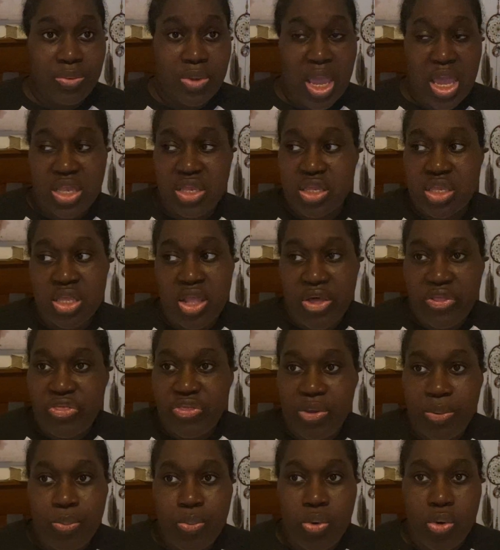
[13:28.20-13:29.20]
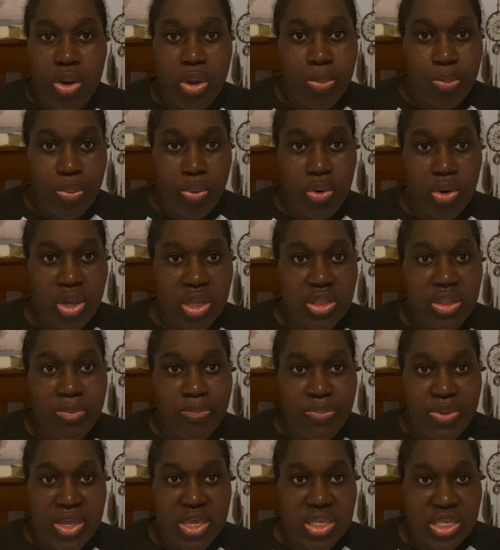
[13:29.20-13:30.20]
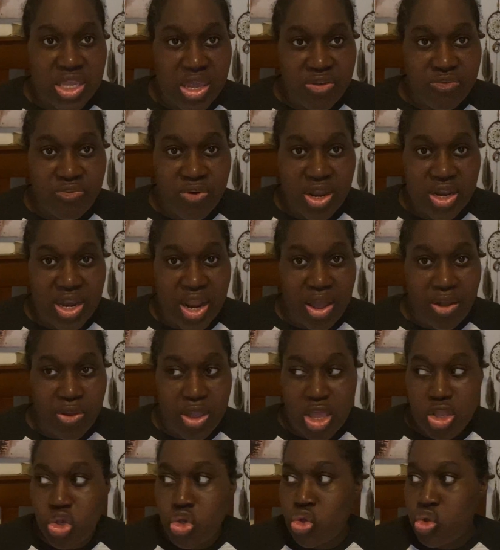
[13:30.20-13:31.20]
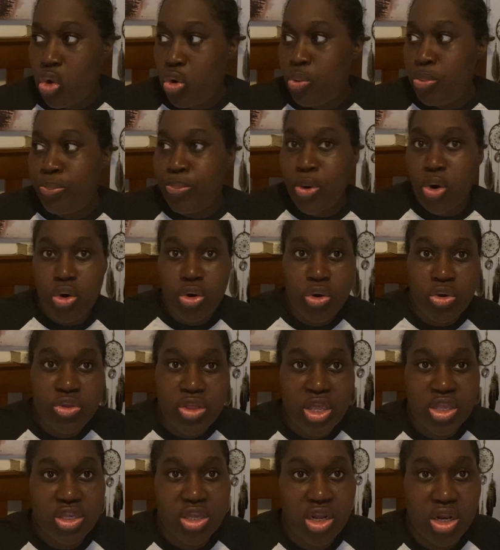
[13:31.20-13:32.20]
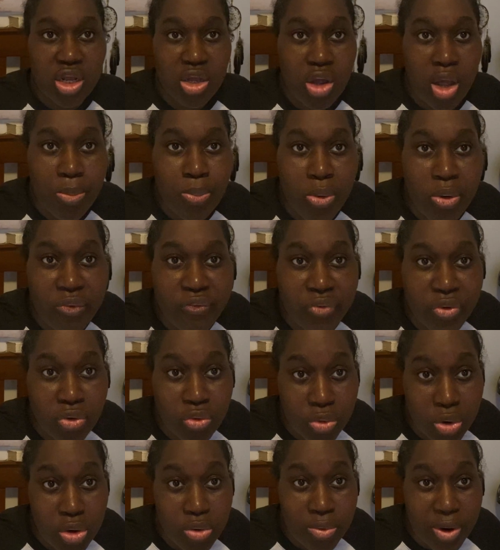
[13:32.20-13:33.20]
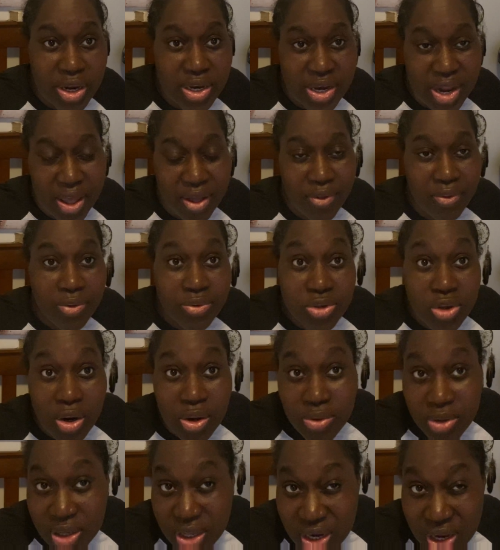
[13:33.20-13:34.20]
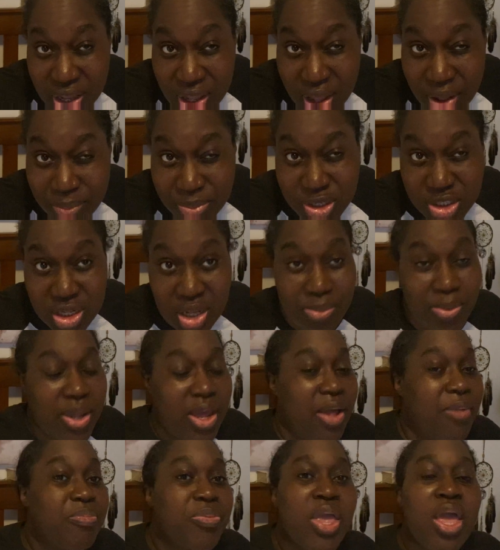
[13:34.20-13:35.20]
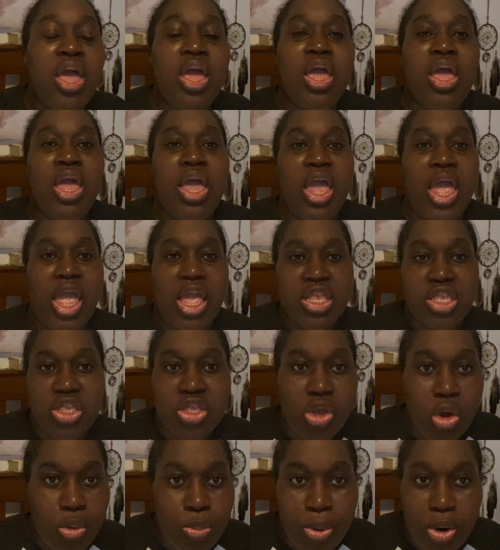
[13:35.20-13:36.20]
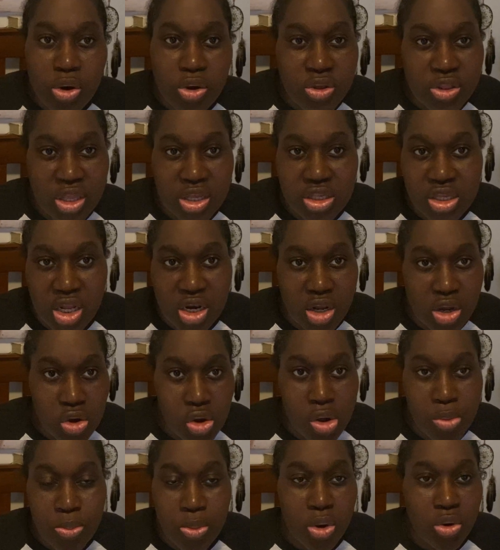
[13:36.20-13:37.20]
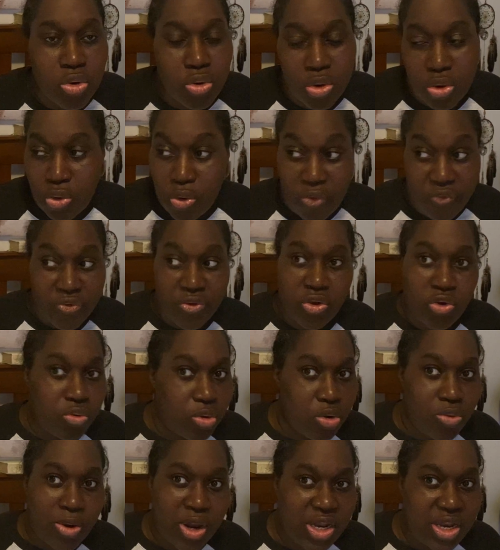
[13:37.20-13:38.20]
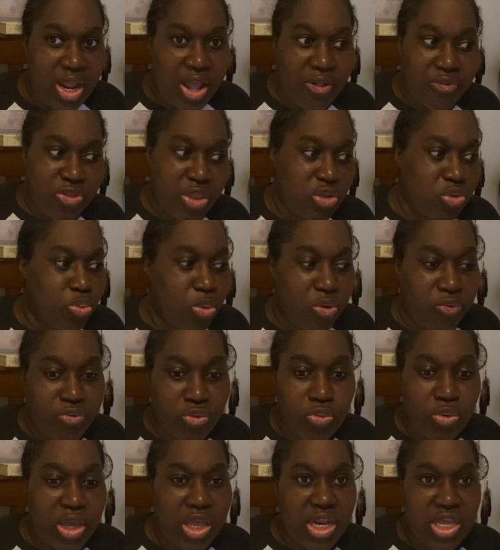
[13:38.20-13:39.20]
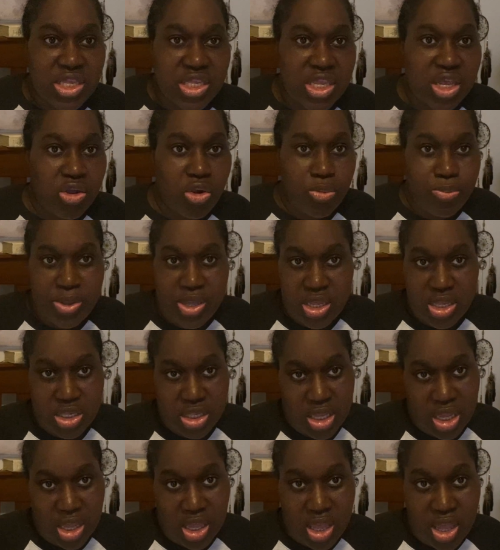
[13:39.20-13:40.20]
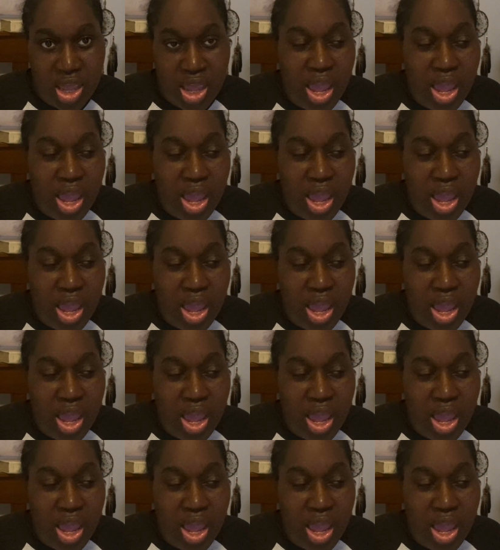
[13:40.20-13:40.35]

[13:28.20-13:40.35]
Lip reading: It's nothing more important than being safe right now. It's no burger that's going to come off a grill right now. Sorry, looking at how much time I got. It's no burger that's going to come off a grill right now that's worth you getting sick or being sick.